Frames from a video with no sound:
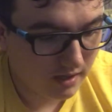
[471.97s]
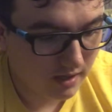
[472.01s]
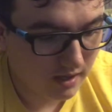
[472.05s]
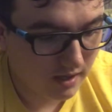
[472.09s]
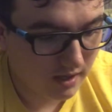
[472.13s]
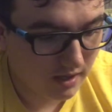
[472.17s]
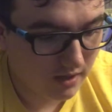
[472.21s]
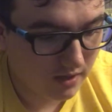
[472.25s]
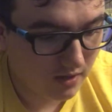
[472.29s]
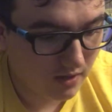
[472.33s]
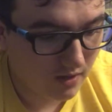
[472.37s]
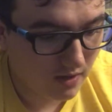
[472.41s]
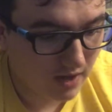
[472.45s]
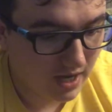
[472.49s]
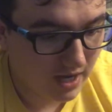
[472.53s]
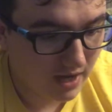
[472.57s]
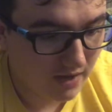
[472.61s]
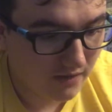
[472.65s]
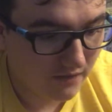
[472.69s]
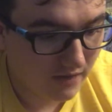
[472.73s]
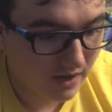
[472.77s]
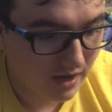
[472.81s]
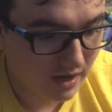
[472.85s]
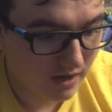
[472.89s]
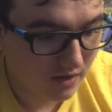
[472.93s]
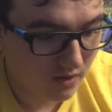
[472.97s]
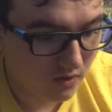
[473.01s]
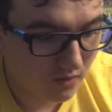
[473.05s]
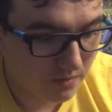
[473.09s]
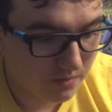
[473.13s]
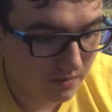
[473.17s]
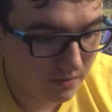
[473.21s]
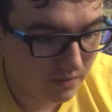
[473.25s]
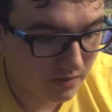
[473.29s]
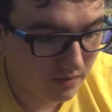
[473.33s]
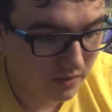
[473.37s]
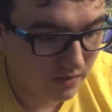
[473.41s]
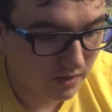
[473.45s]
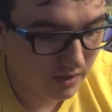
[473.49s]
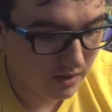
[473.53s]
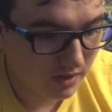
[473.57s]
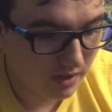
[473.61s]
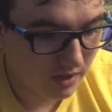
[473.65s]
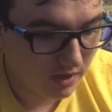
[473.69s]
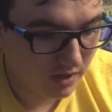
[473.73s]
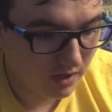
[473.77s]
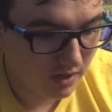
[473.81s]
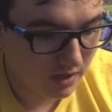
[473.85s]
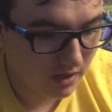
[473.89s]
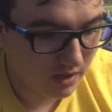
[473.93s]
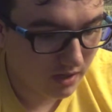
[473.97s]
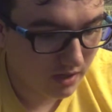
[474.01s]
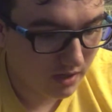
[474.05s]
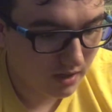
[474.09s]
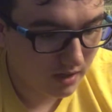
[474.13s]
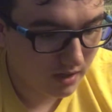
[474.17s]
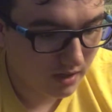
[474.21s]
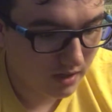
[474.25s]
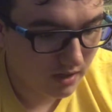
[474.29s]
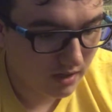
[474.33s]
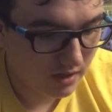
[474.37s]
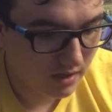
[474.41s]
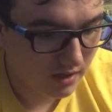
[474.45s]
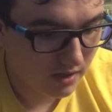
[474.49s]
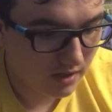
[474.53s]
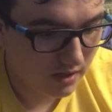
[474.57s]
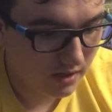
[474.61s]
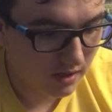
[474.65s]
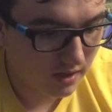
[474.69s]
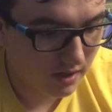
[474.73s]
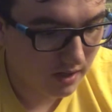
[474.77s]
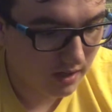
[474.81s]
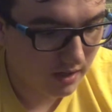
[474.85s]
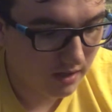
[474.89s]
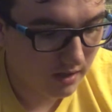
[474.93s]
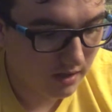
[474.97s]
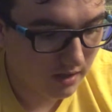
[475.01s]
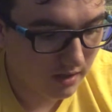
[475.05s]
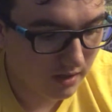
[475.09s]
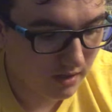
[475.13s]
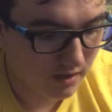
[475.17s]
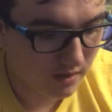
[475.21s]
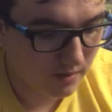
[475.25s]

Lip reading: I don't know. I have high hopes for this year. And